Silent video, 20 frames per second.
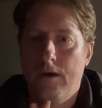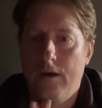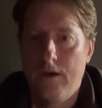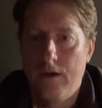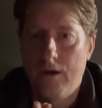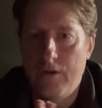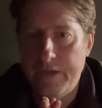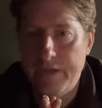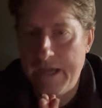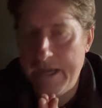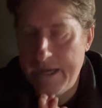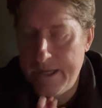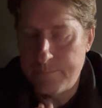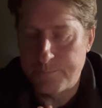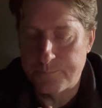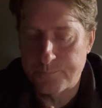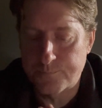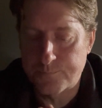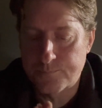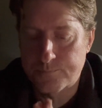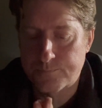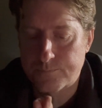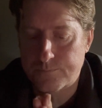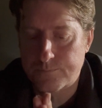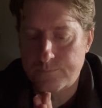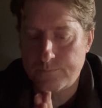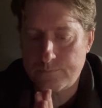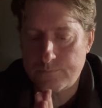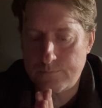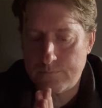Okay,
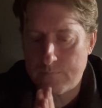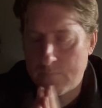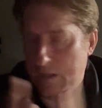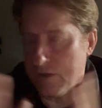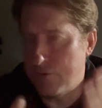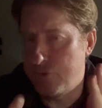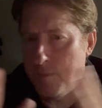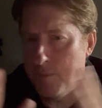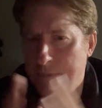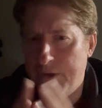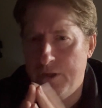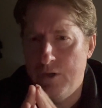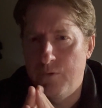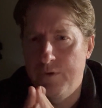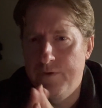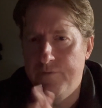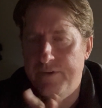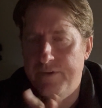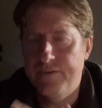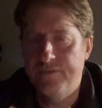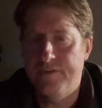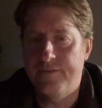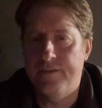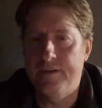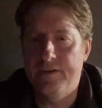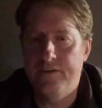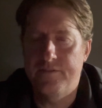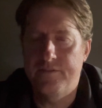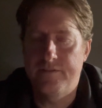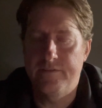so I'm going to revisit
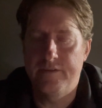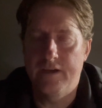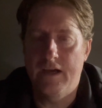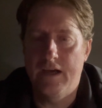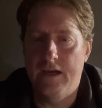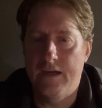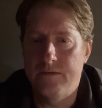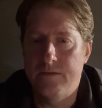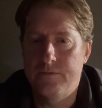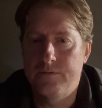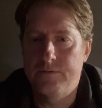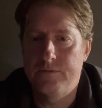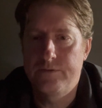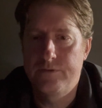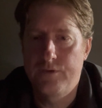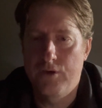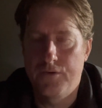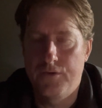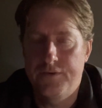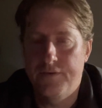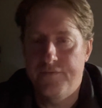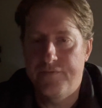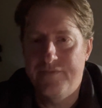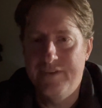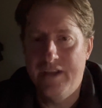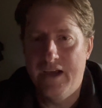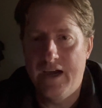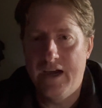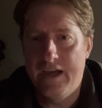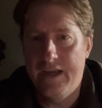this Joseph
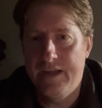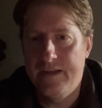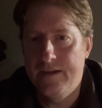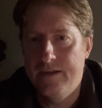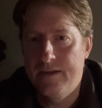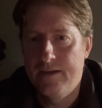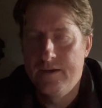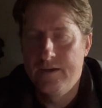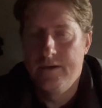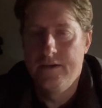Nye